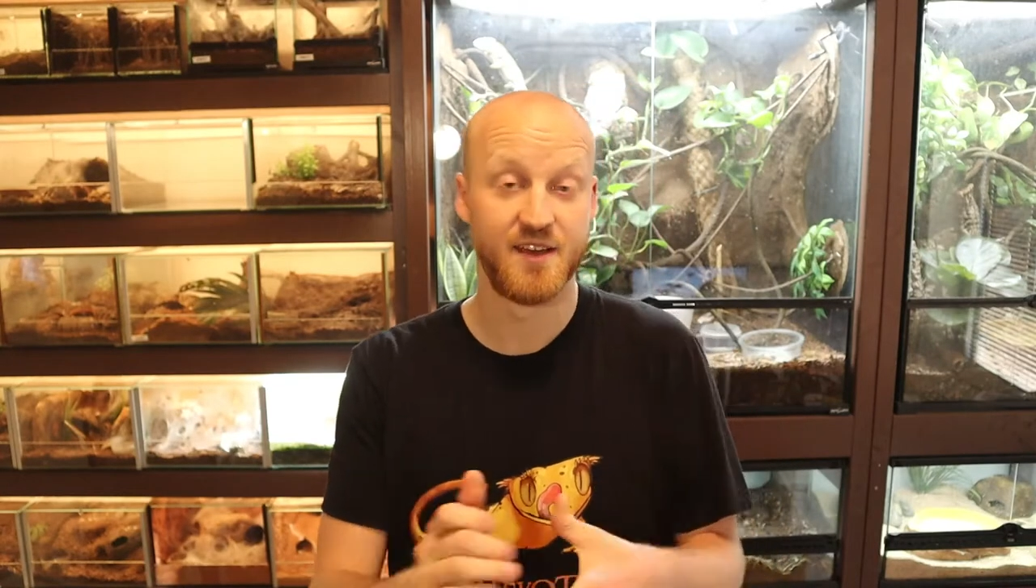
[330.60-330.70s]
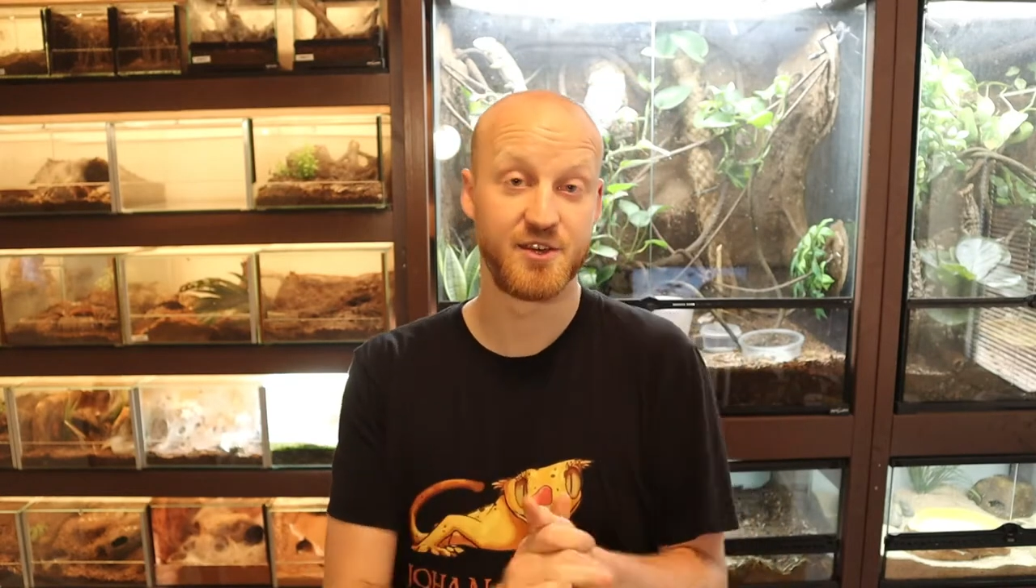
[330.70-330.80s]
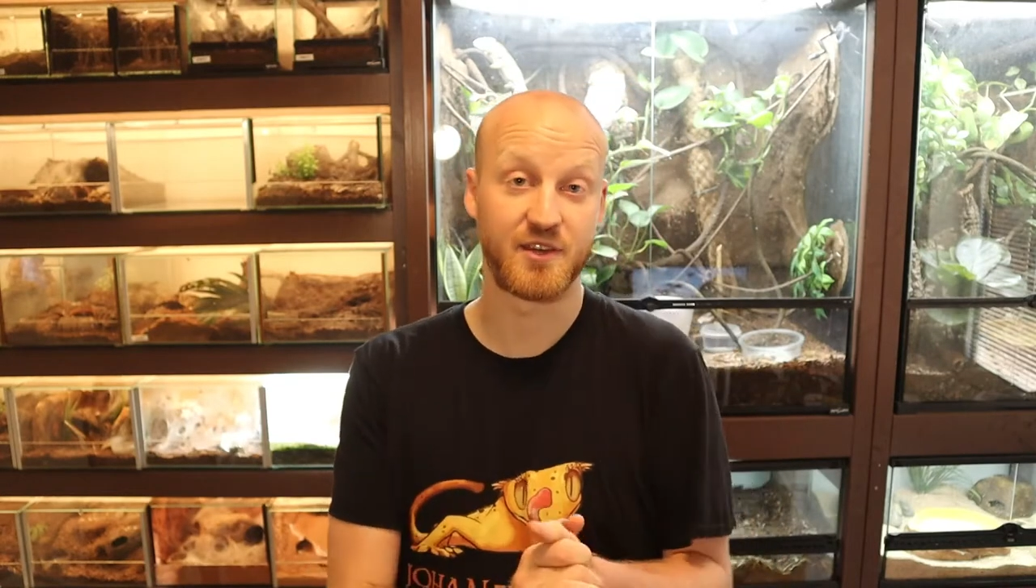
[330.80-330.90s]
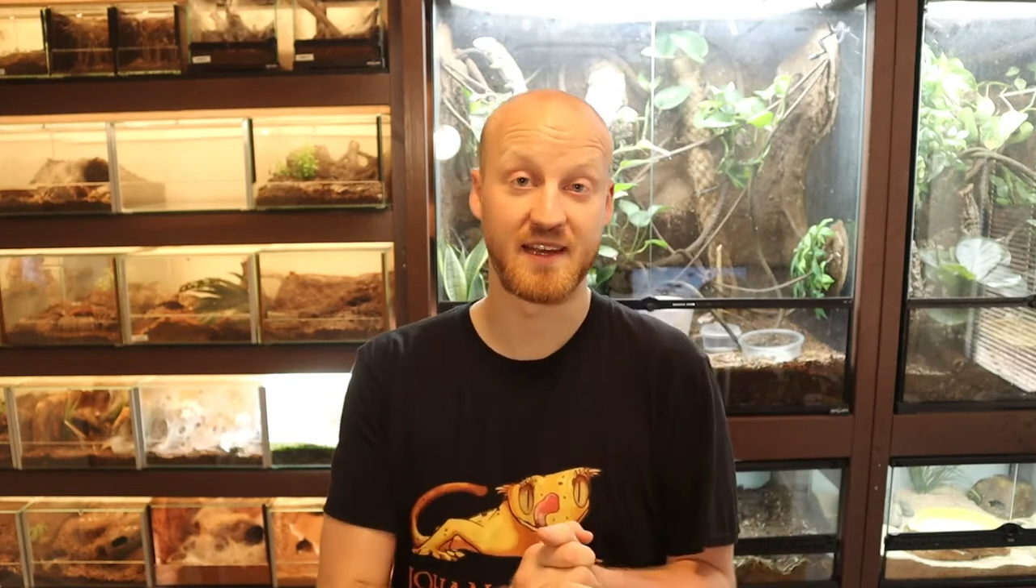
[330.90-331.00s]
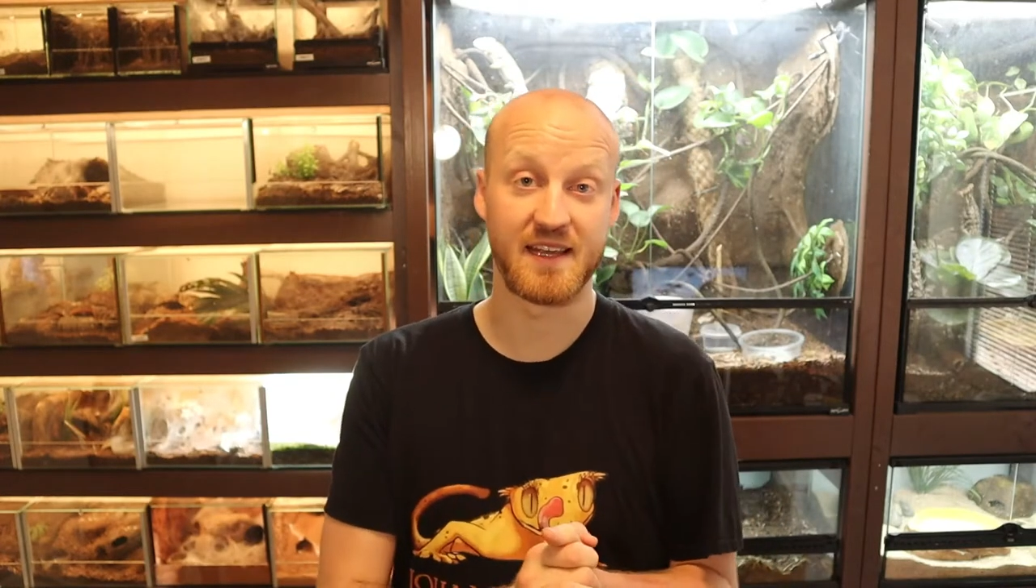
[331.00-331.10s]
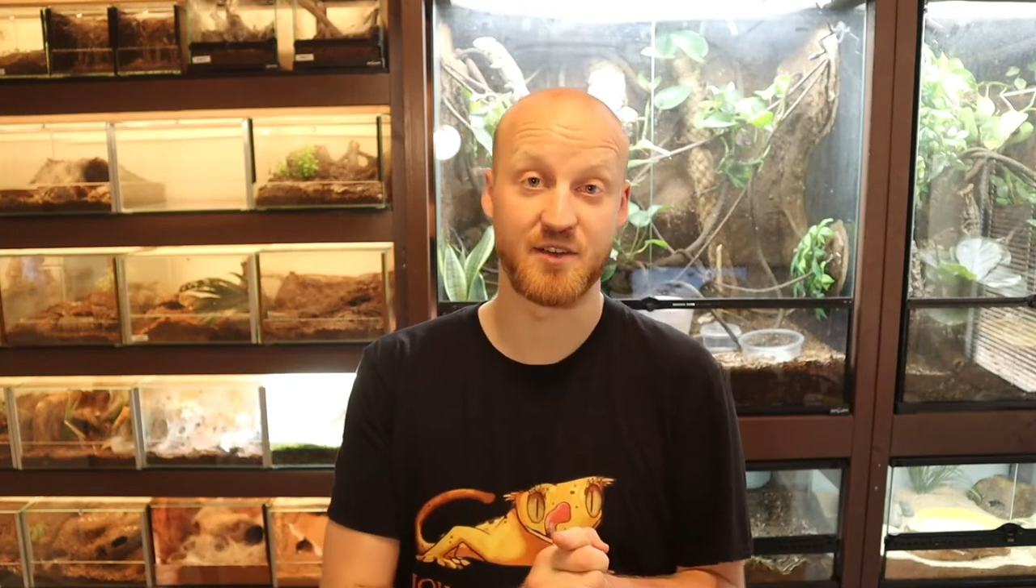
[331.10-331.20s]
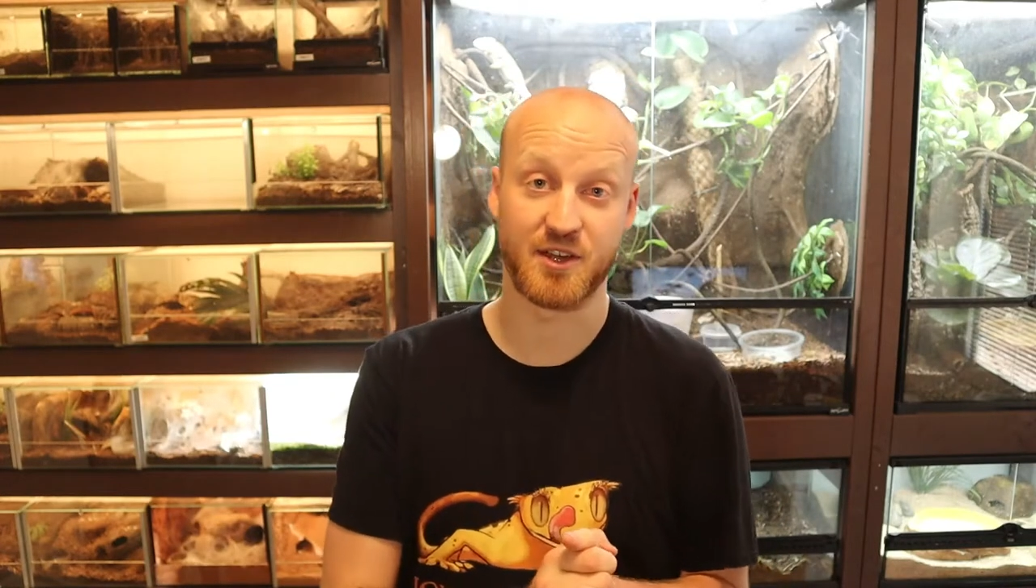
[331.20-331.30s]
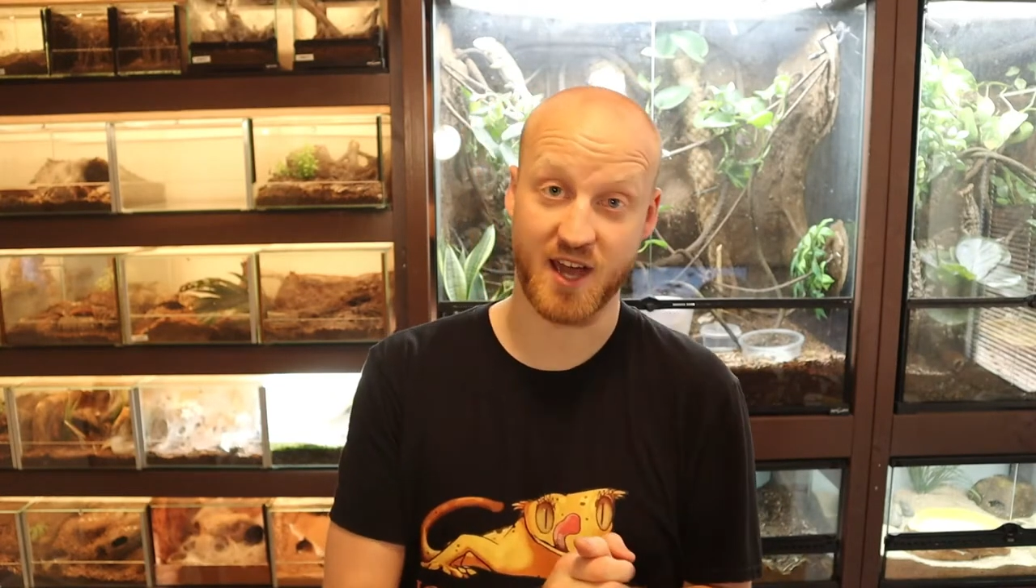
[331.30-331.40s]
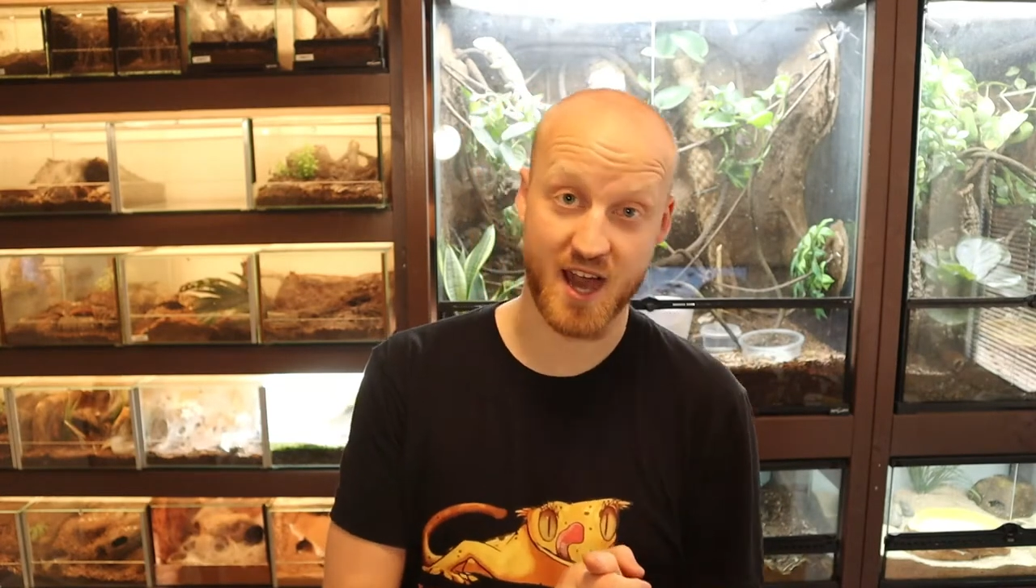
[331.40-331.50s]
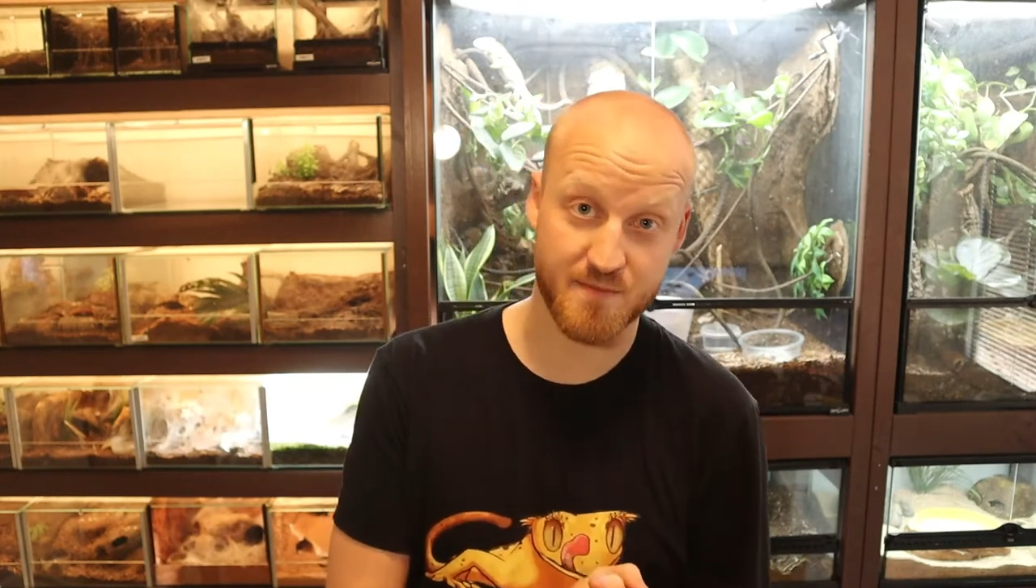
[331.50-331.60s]
you can leave a
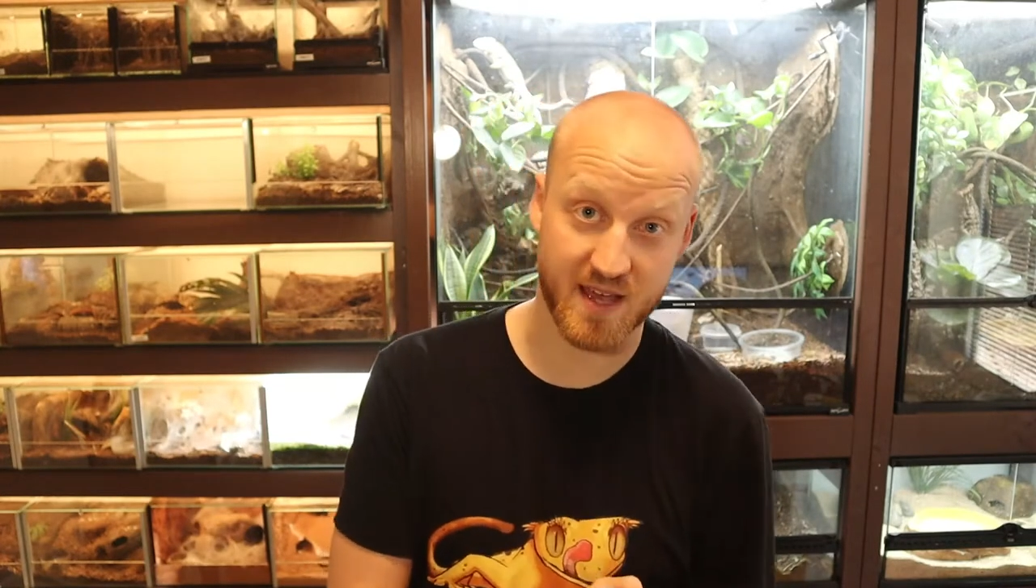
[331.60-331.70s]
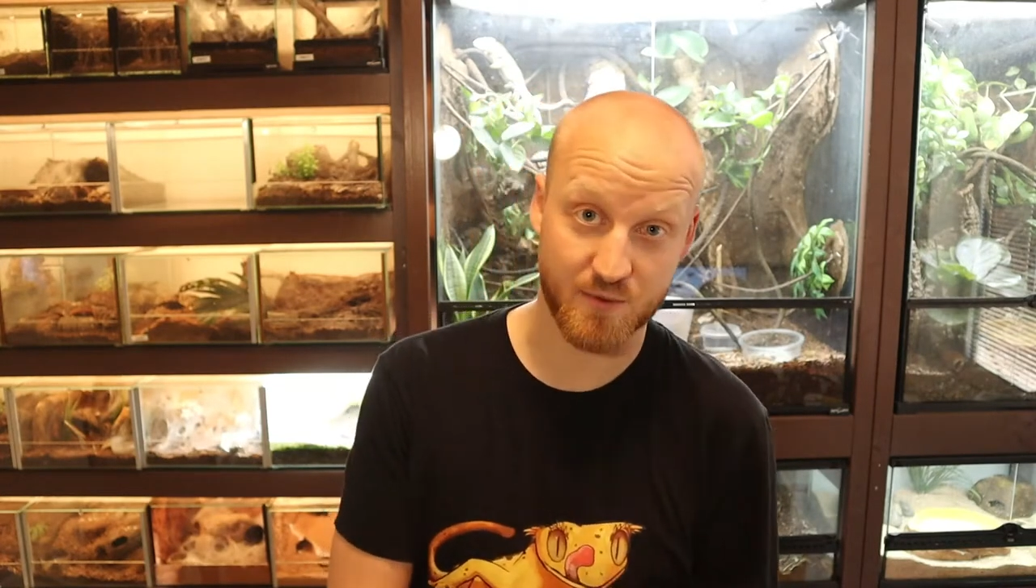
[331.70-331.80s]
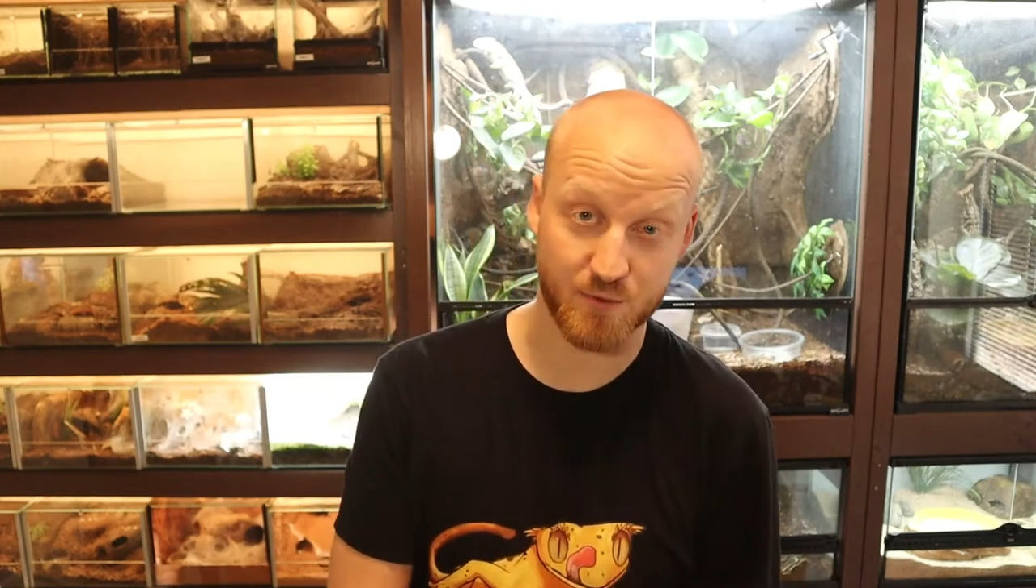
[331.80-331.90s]
comment,